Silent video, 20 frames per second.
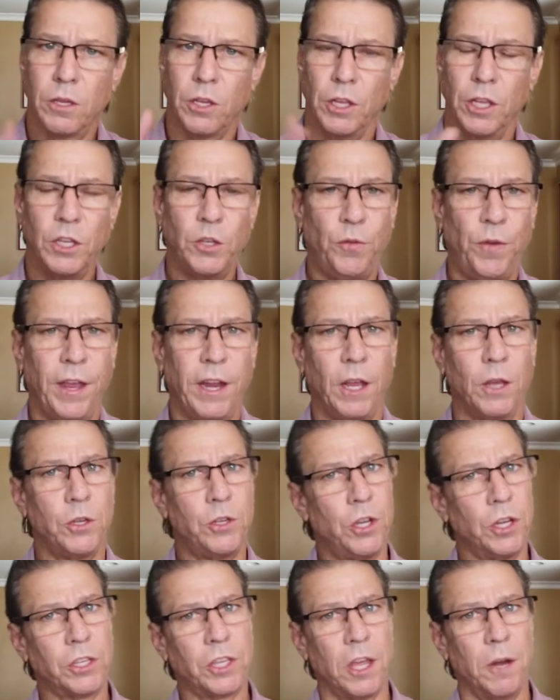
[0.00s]
So this video
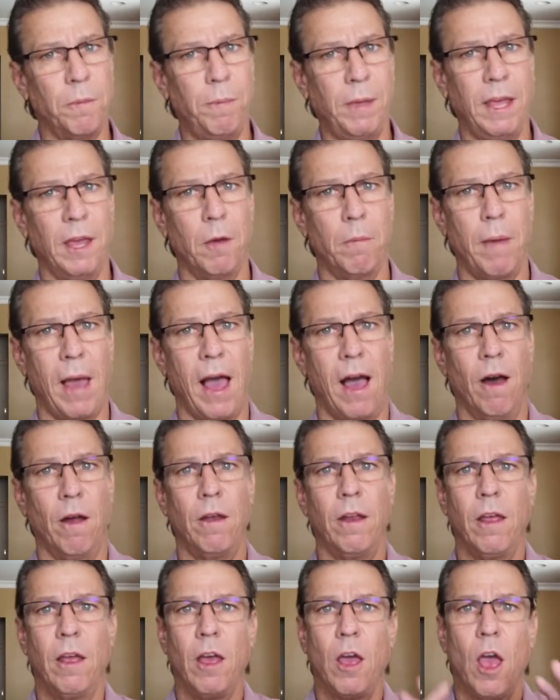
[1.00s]
is just gonna be about